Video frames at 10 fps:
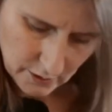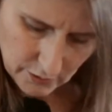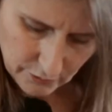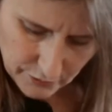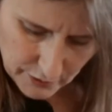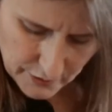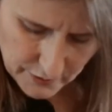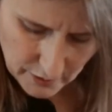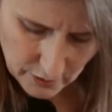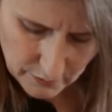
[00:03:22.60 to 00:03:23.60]
The
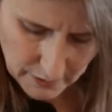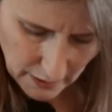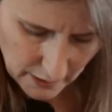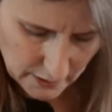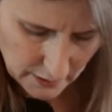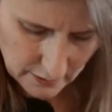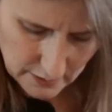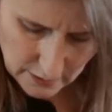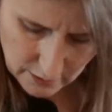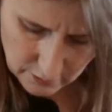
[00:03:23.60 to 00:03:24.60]
first thing you get in
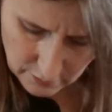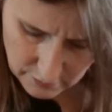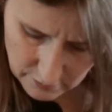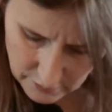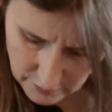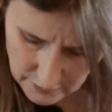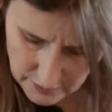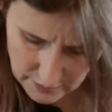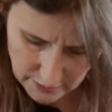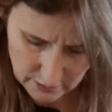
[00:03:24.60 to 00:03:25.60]
this
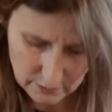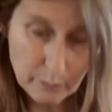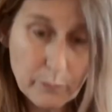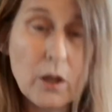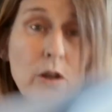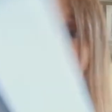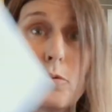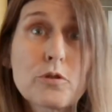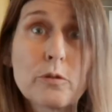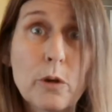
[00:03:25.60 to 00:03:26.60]
little
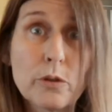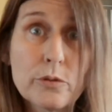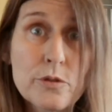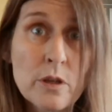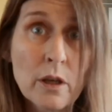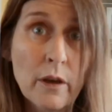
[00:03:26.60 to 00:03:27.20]
accoutrement